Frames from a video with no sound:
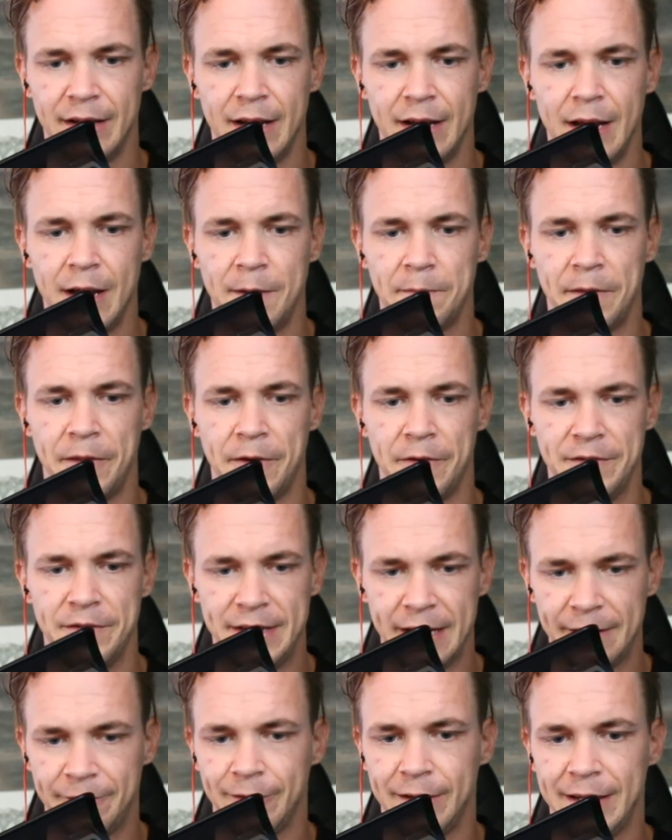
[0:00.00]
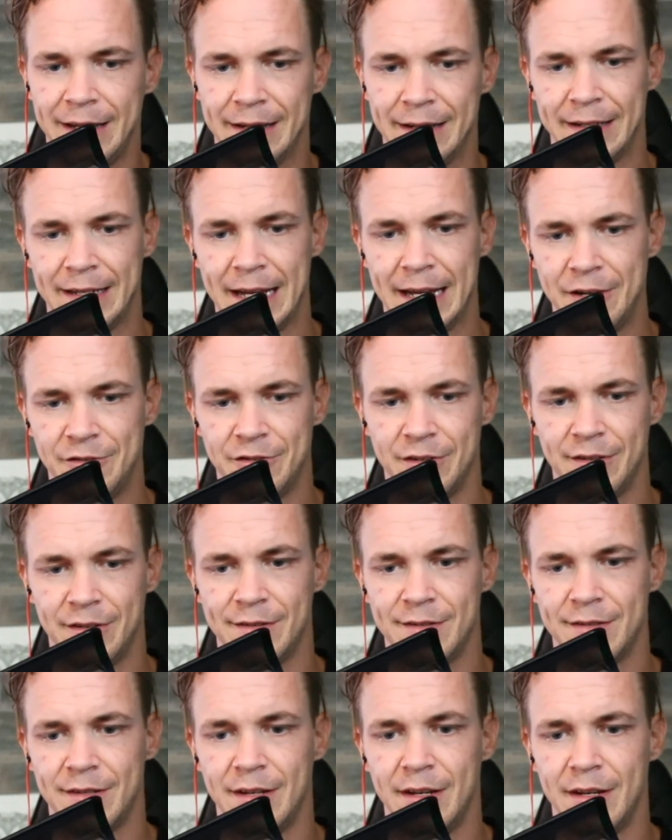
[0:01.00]
but there are definitely
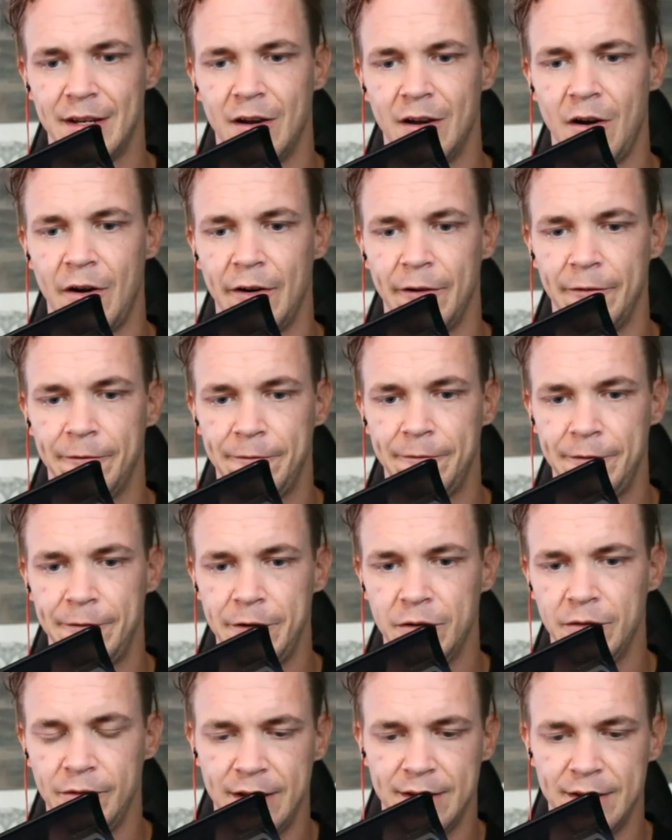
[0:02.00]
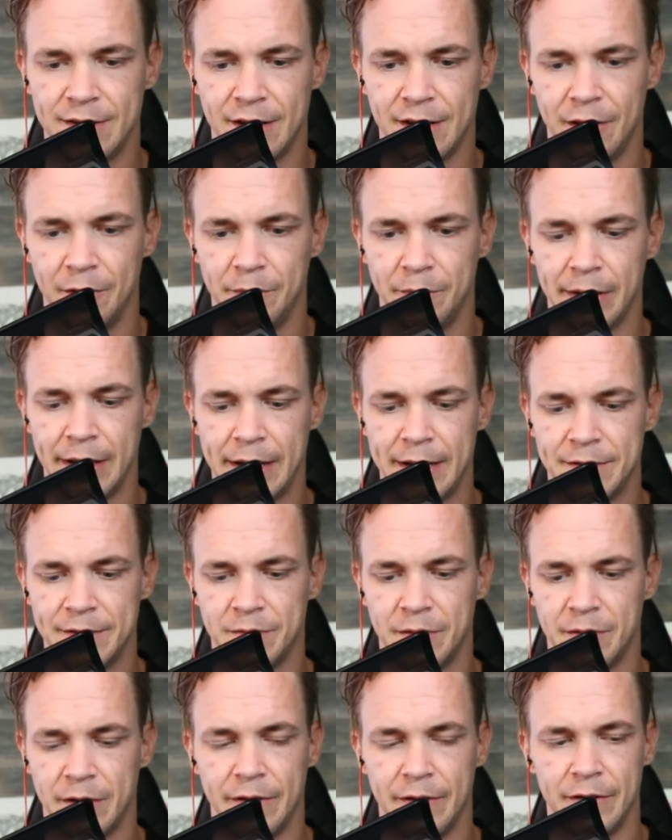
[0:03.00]
indications on a few of these other plays
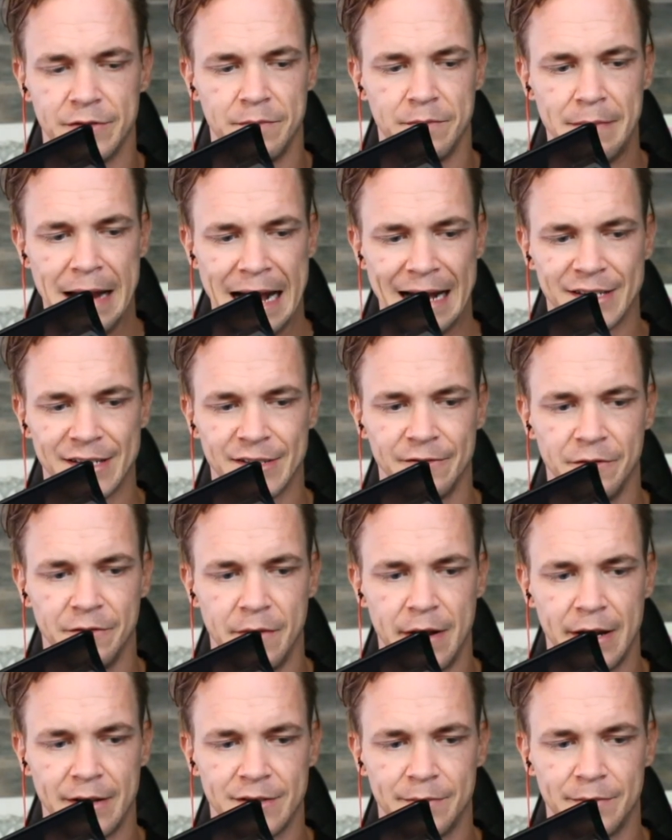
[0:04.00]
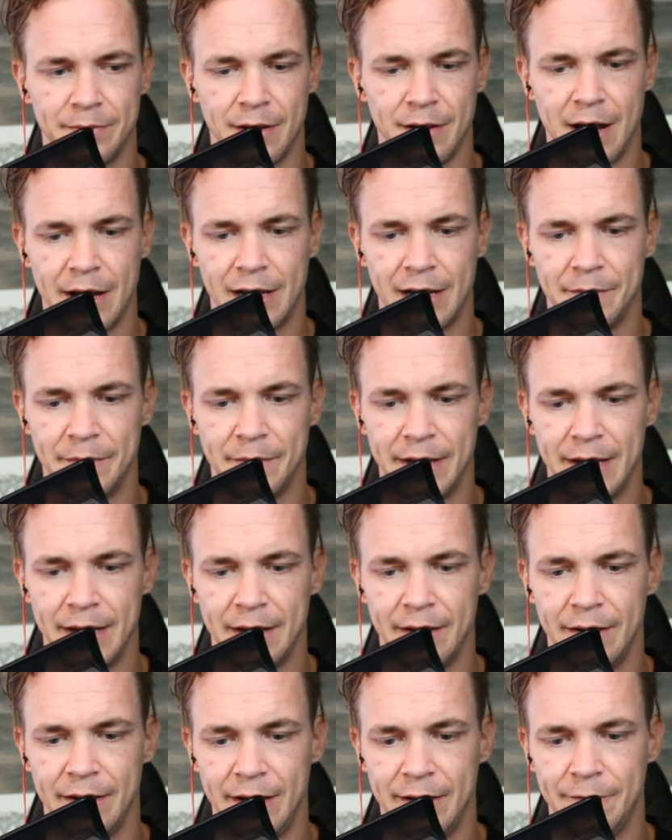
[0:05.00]
where there's a massive amount of supply coming
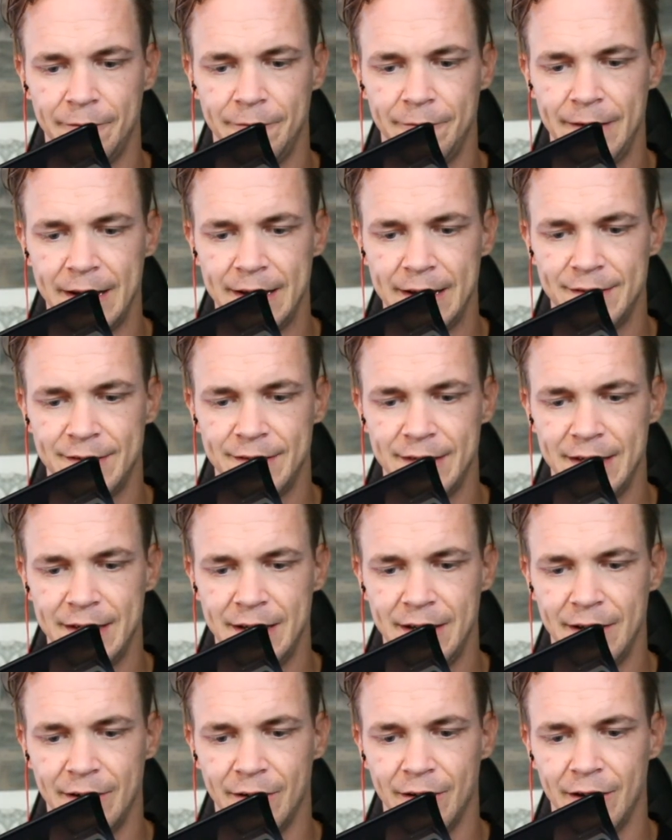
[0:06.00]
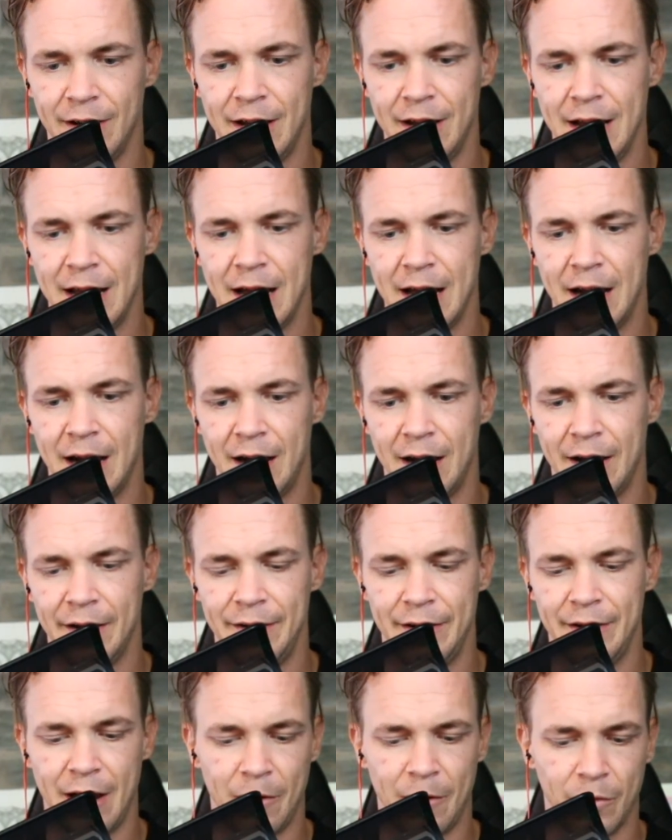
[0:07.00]
in phase C here,
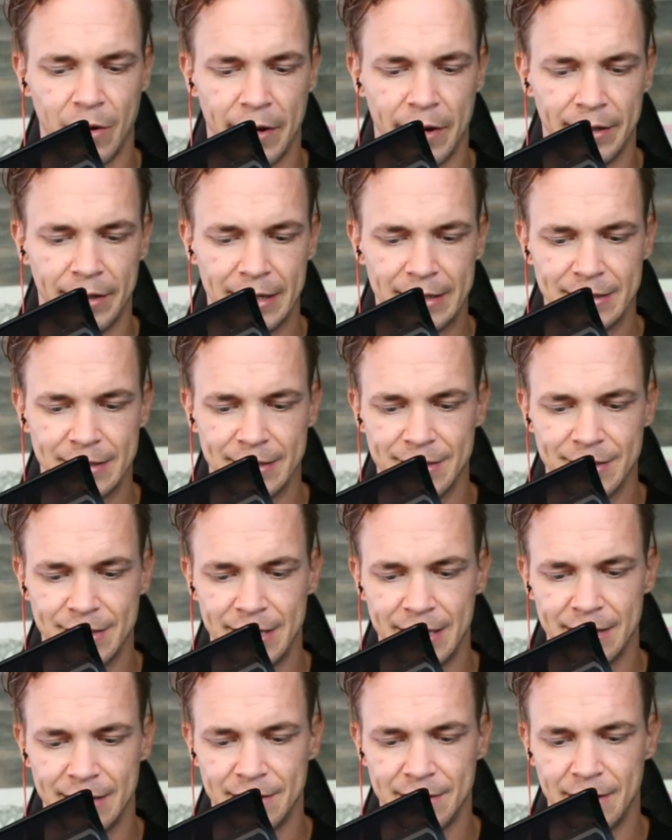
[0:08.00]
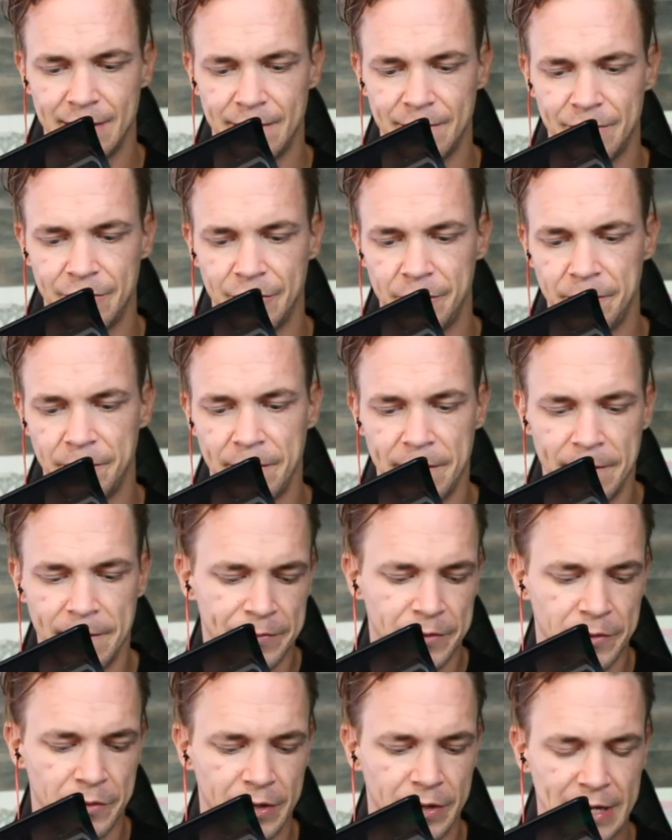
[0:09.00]
not where I'd like to see it. So
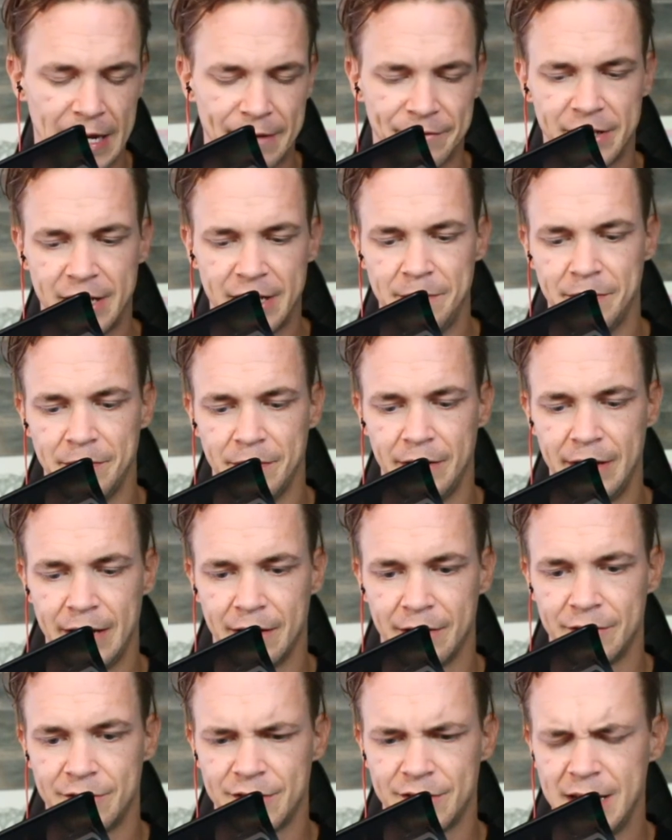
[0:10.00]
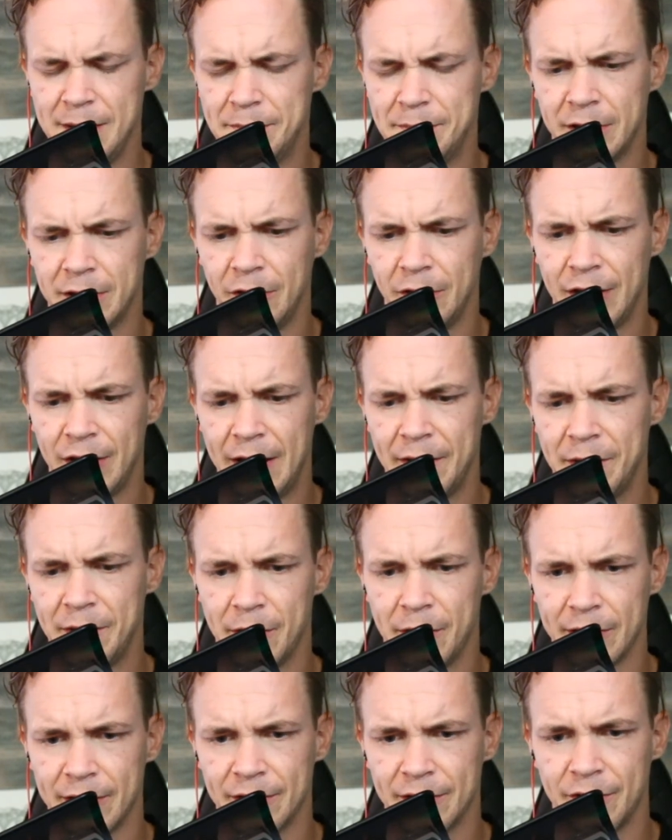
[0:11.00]
we're going to have to keep a close eye on the
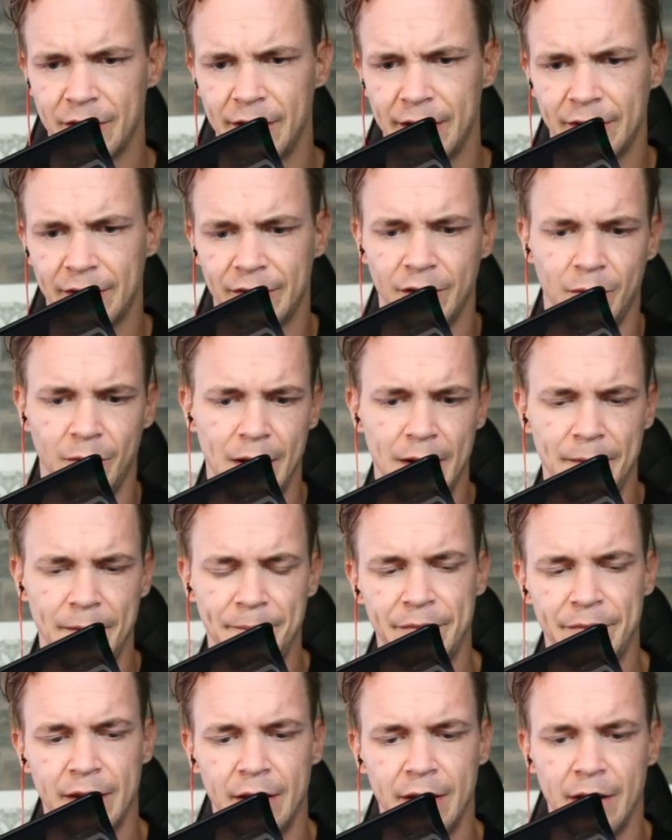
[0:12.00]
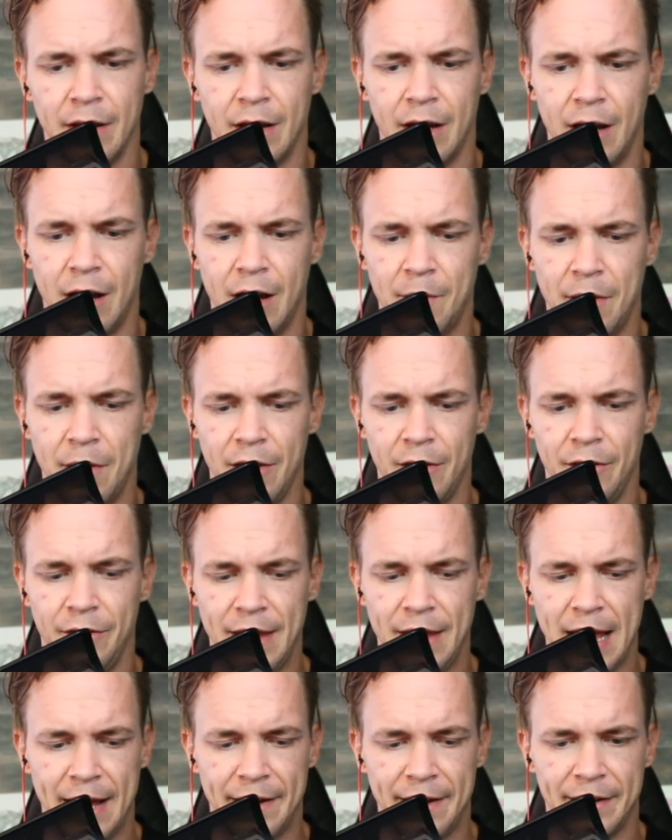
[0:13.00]
markets for the next little while. Other than
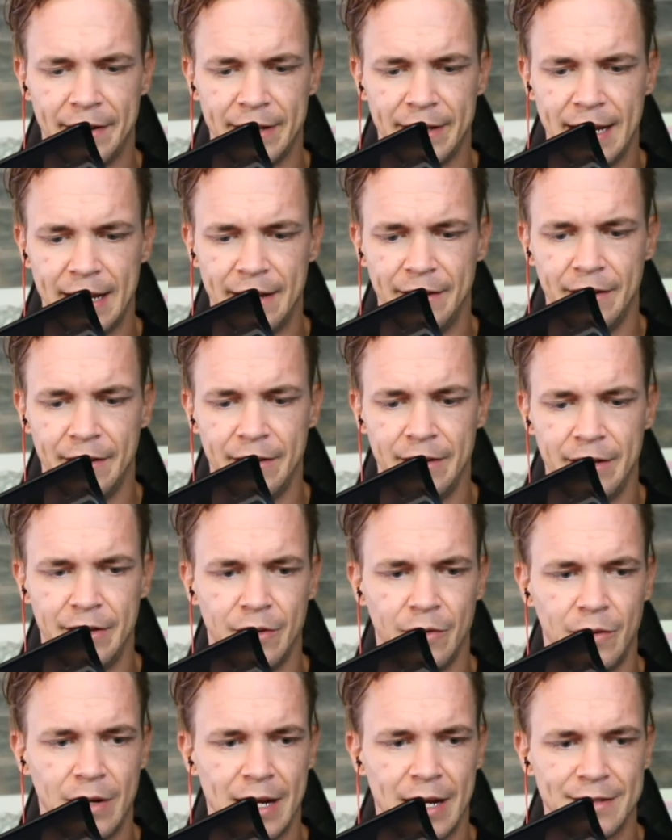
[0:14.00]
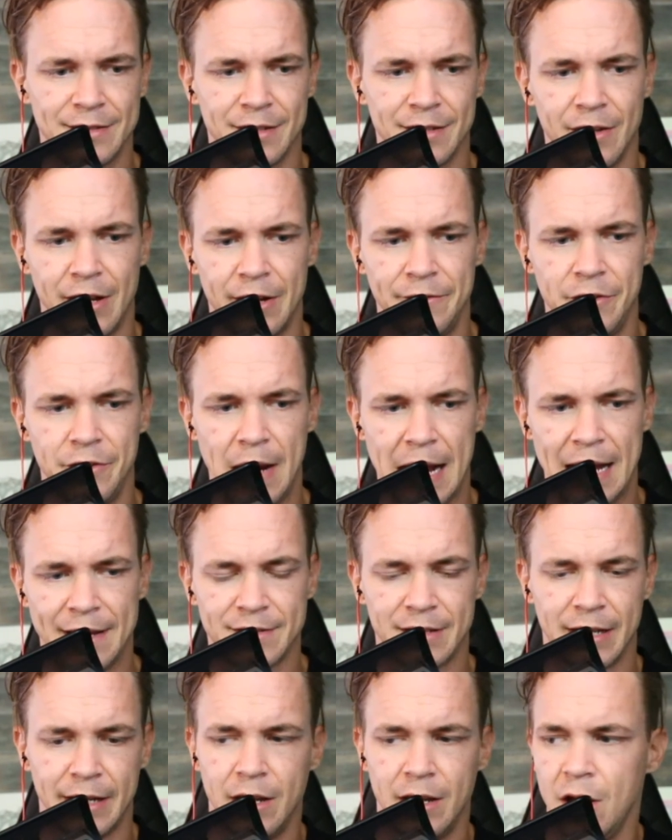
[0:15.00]
that, again, guys, a lot of you
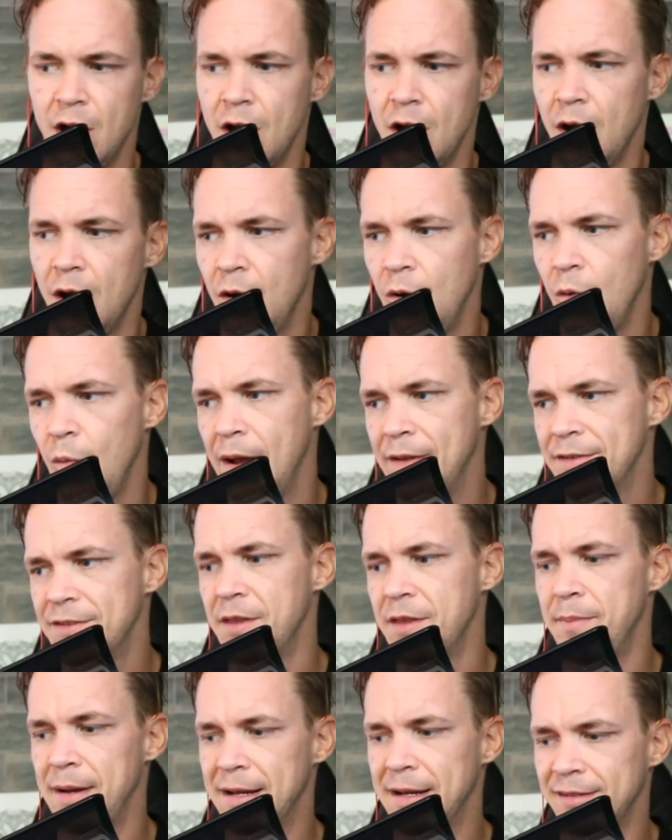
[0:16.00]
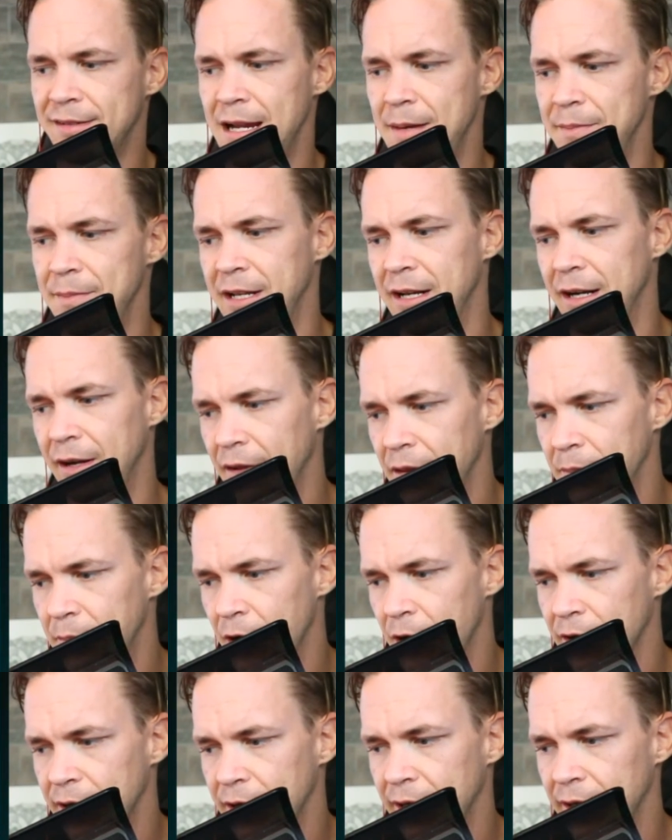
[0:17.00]
ask like, oh, when's the best time to get out of the
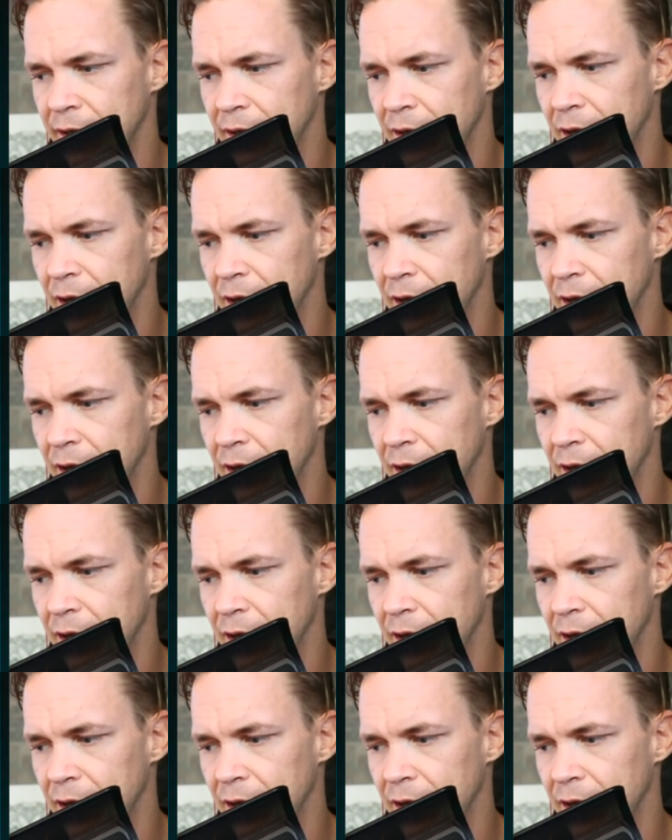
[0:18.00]
market?